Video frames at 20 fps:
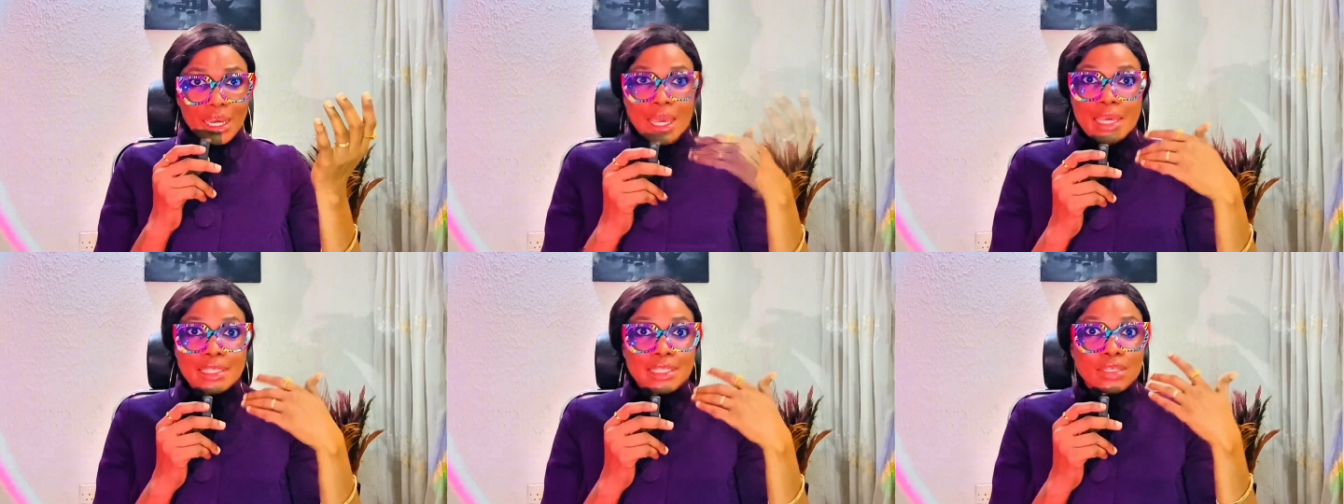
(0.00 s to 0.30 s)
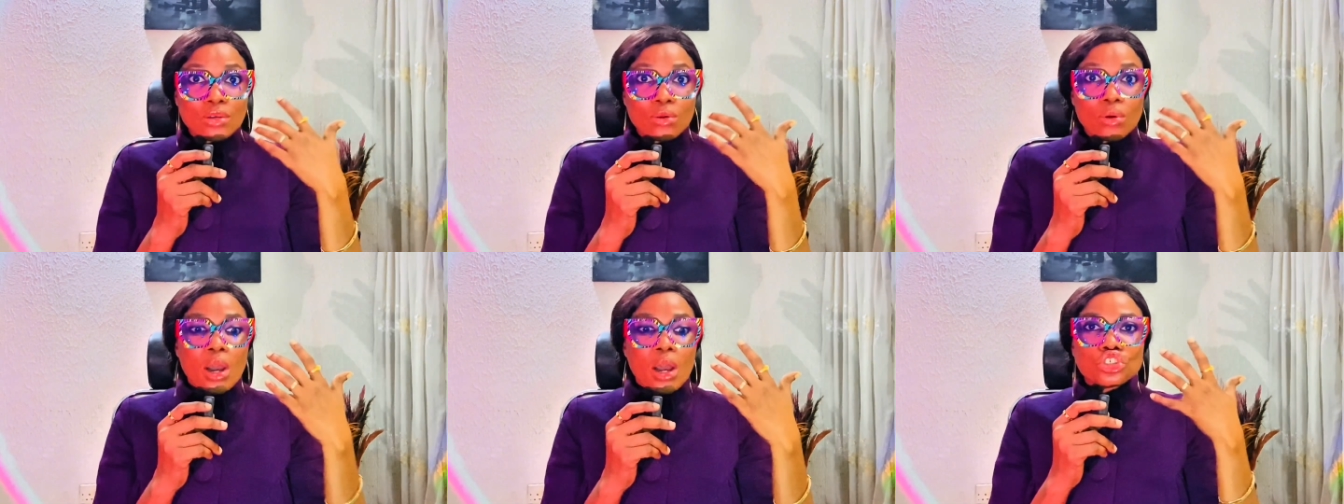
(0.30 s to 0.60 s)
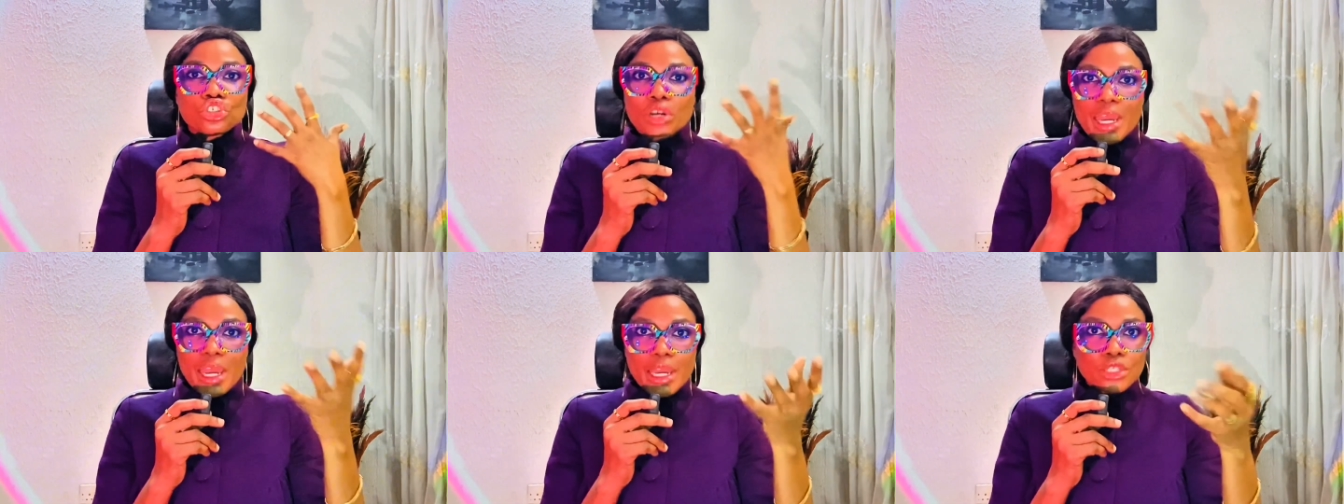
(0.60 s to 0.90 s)
I still
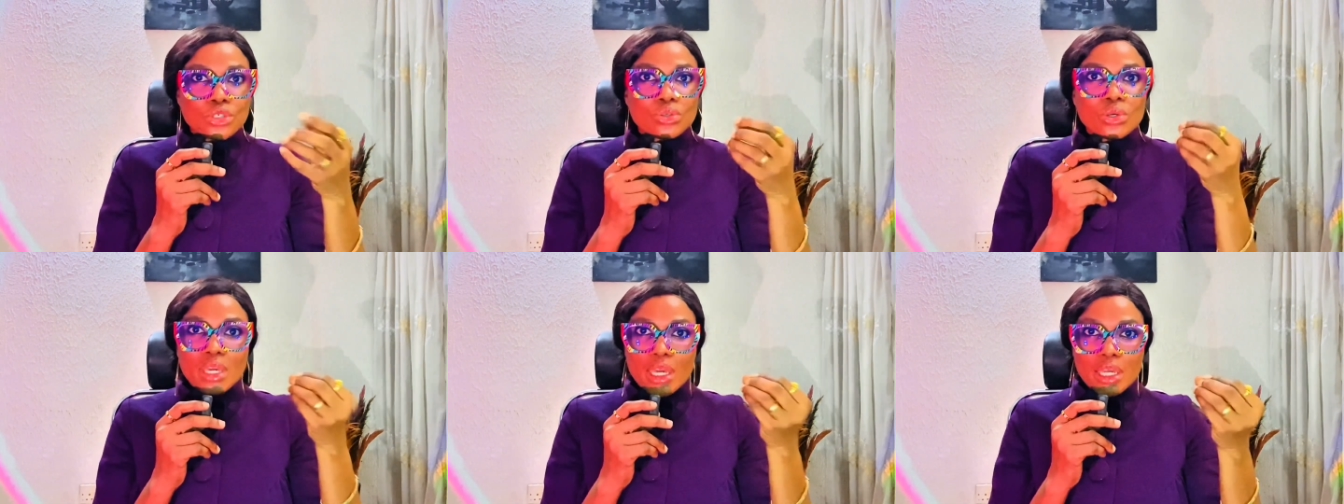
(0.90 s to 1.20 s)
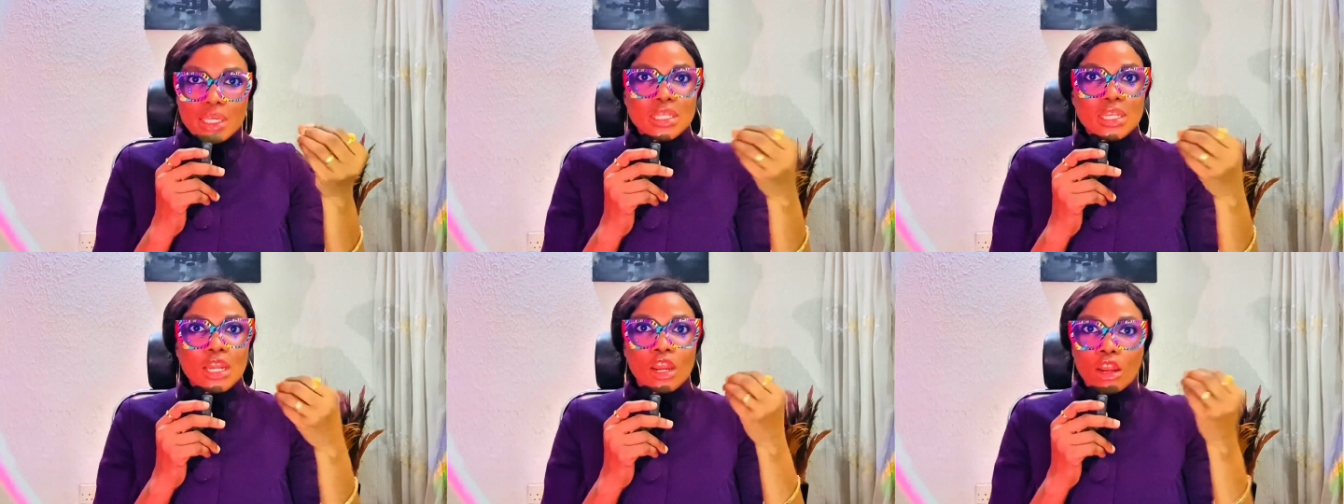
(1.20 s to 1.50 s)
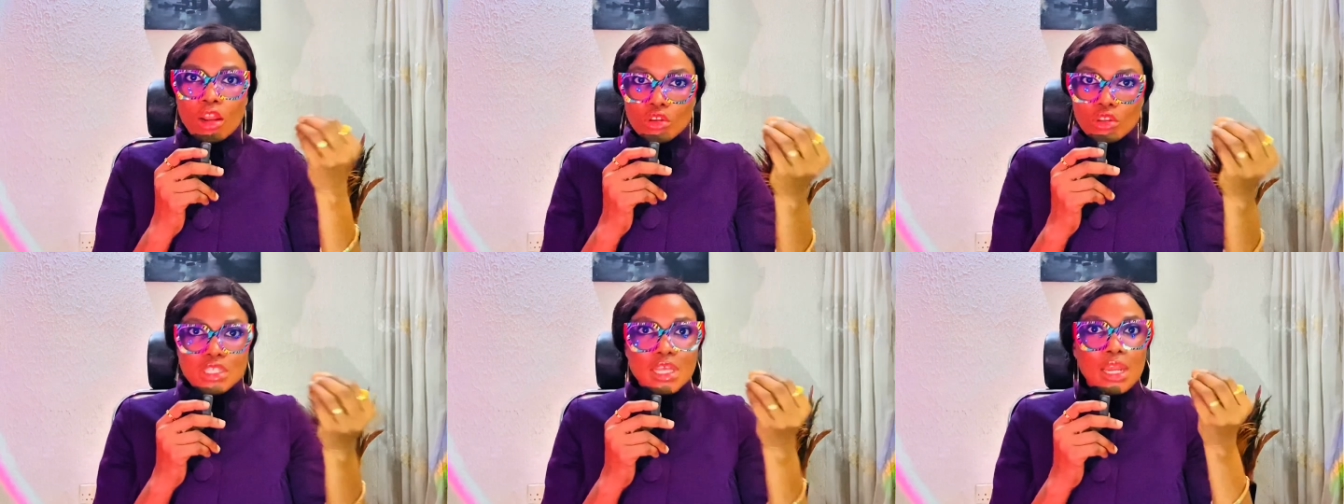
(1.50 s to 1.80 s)
try to get
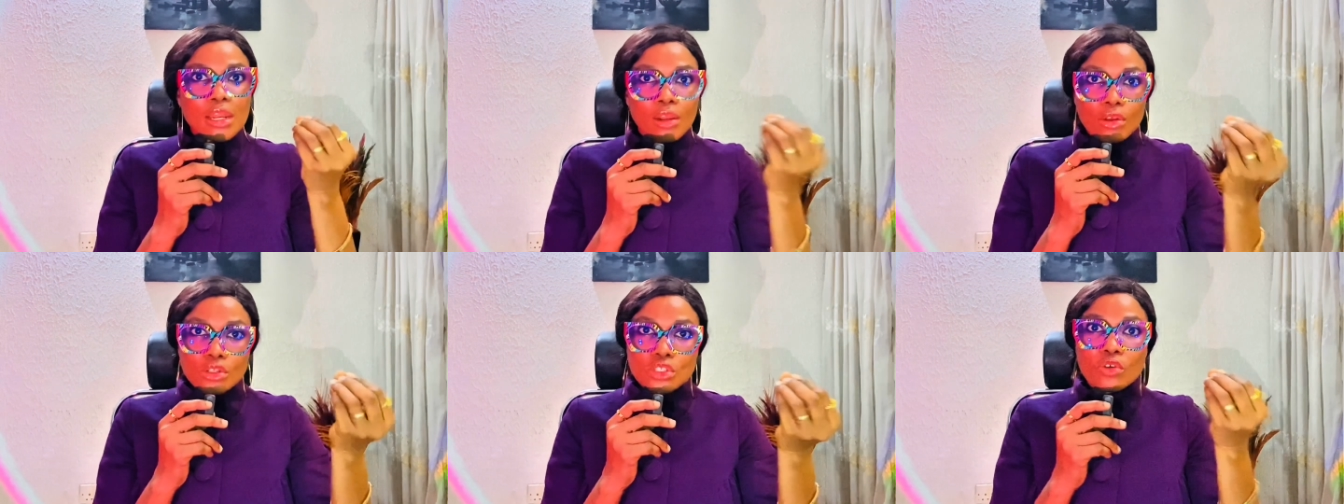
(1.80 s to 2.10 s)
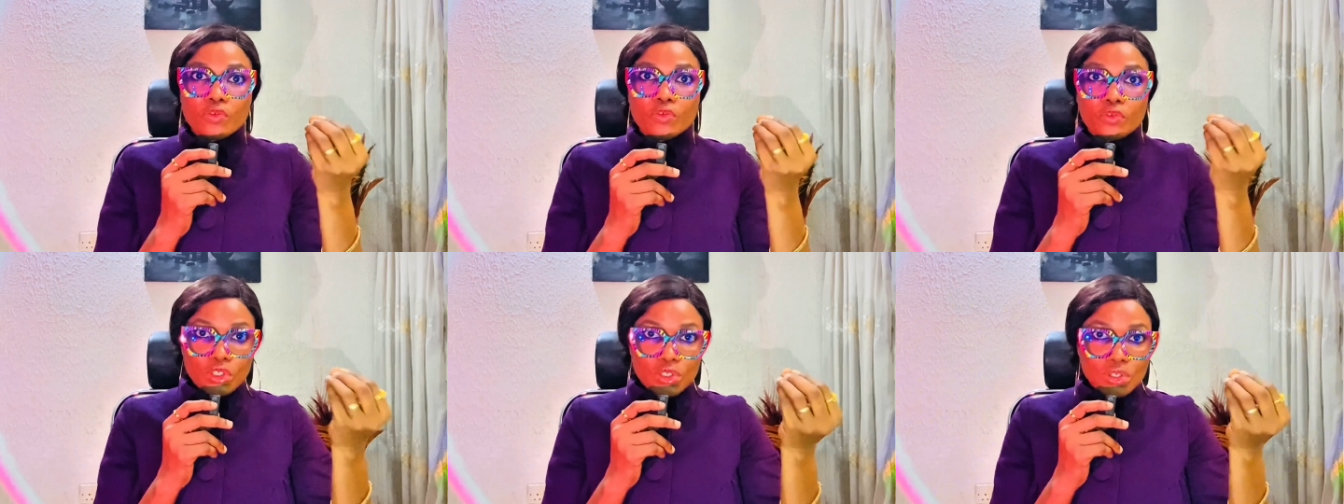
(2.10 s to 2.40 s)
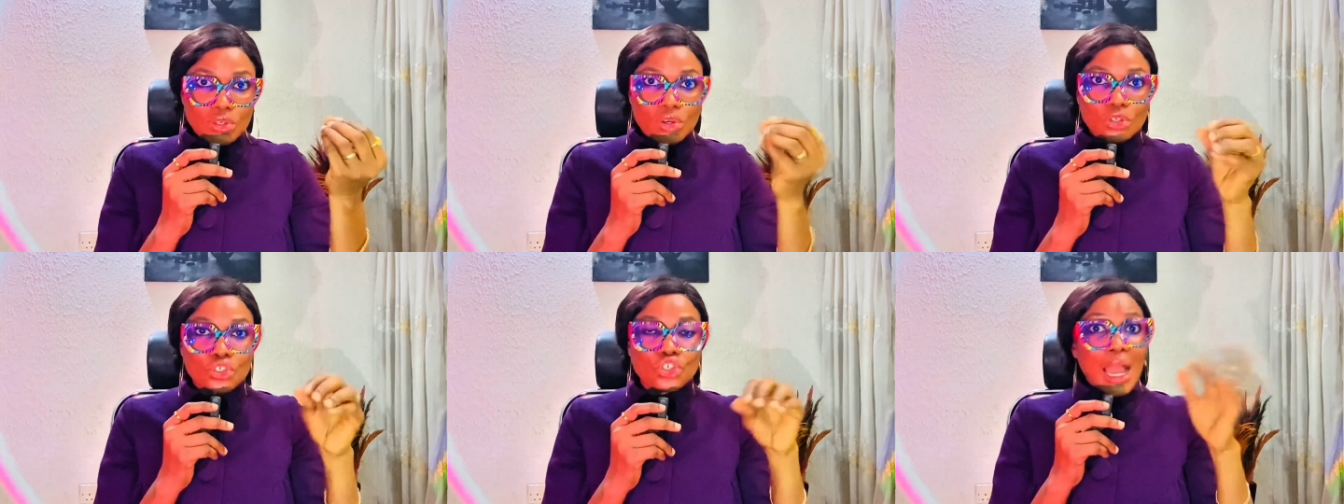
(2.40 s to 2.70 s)
lots and lots of
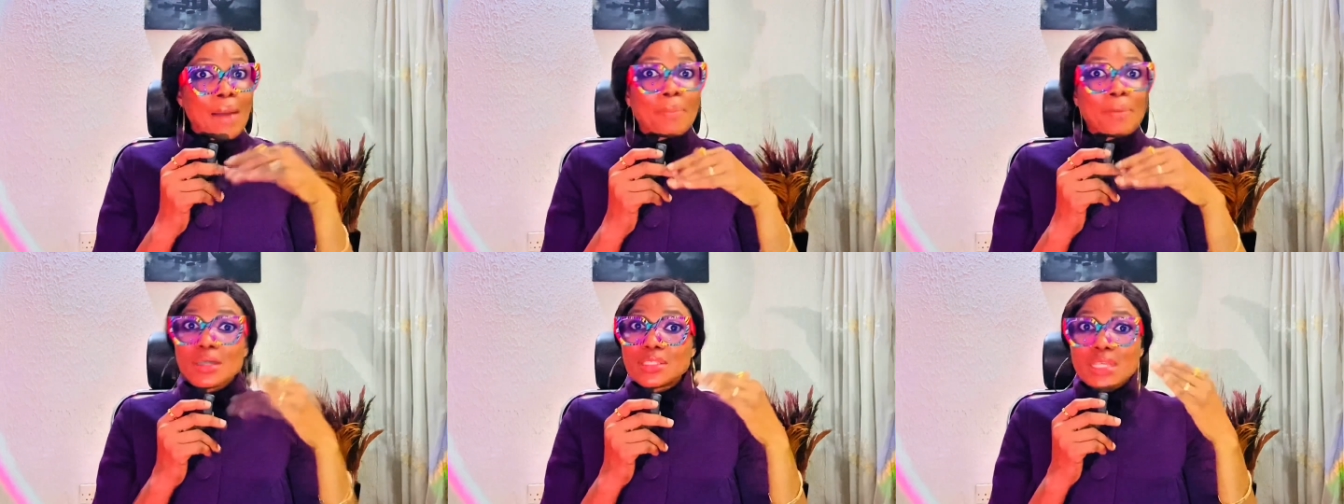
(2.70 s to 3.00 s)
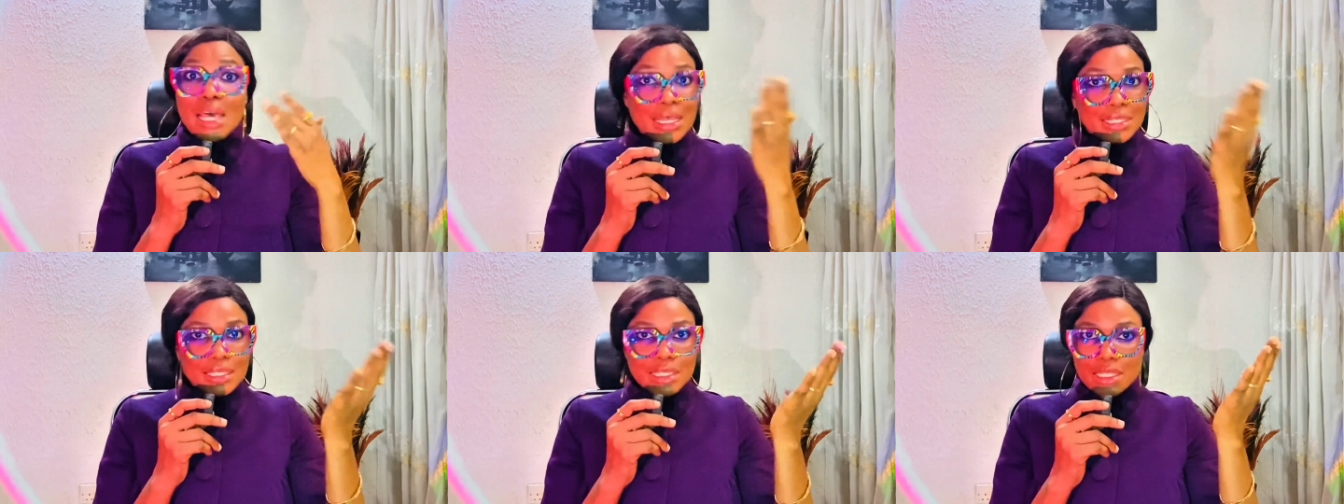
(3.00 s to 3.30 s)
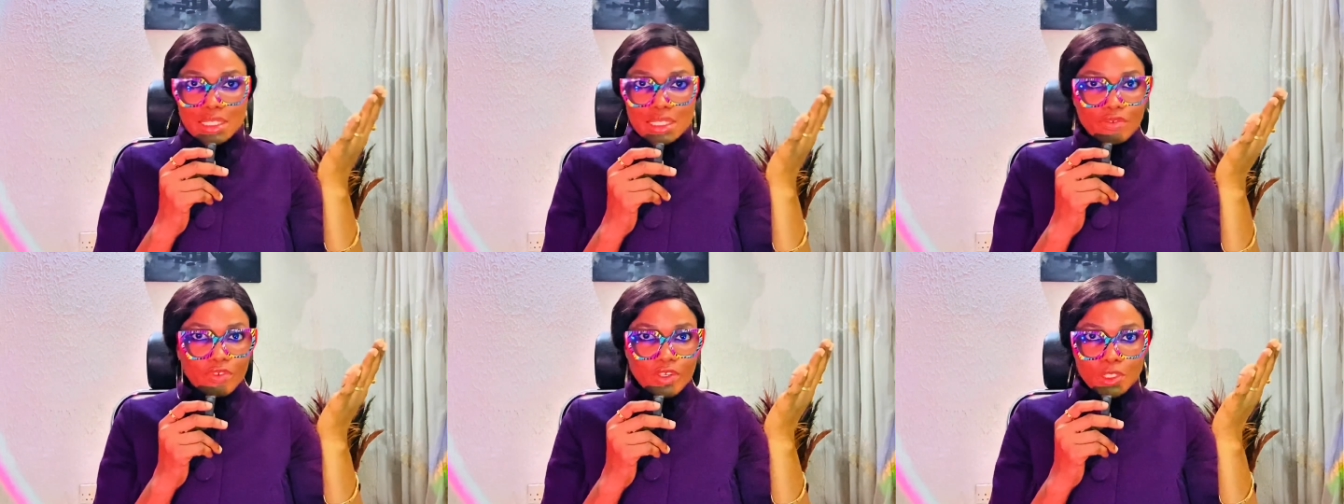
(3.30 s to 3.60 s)
research about
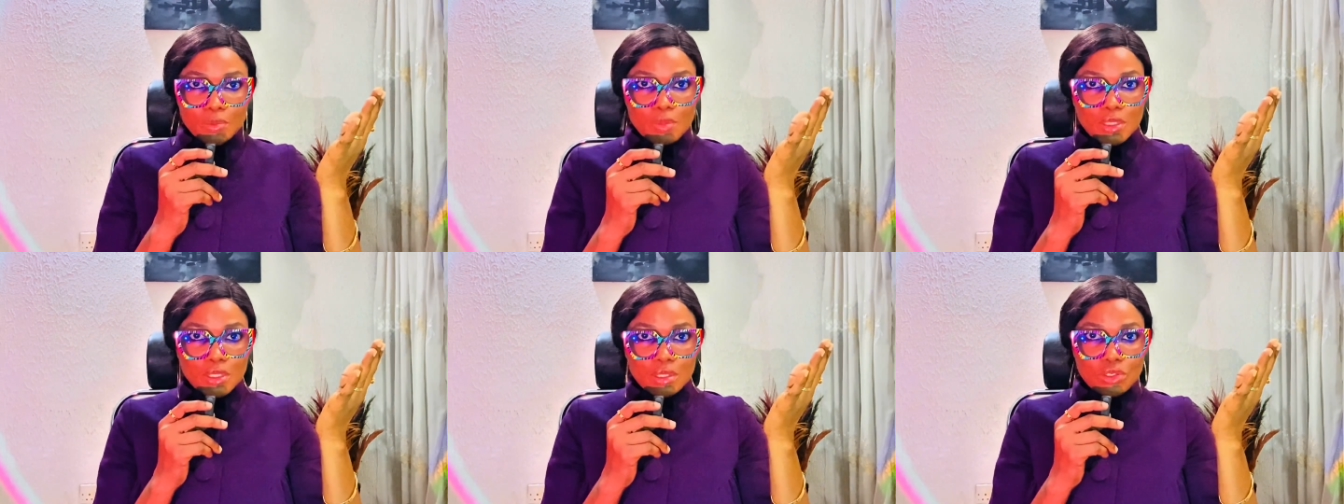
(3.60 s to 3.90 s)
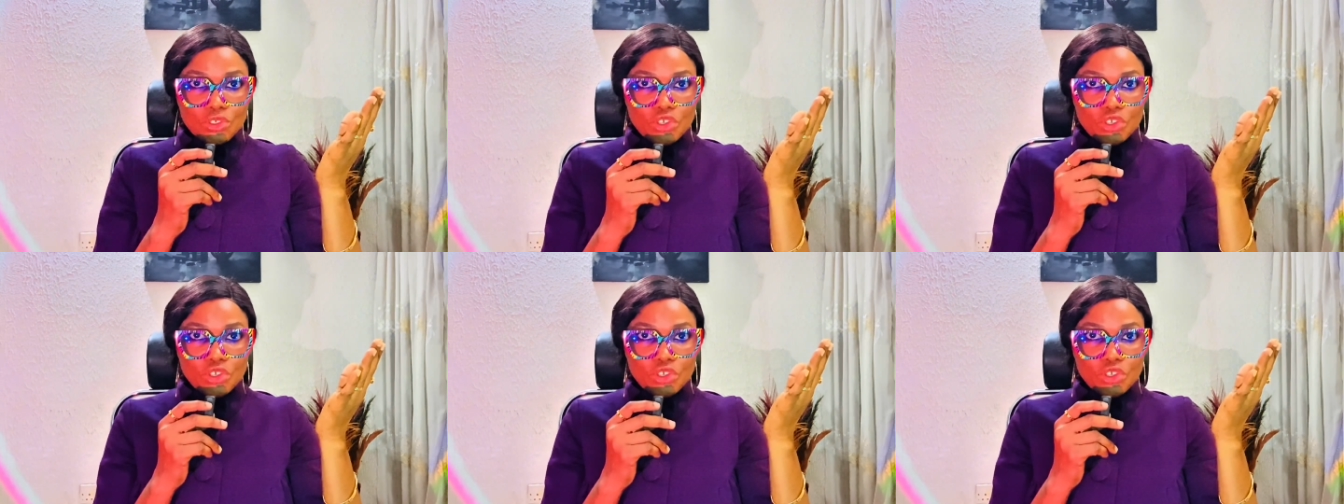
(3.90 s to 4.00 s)
asset investments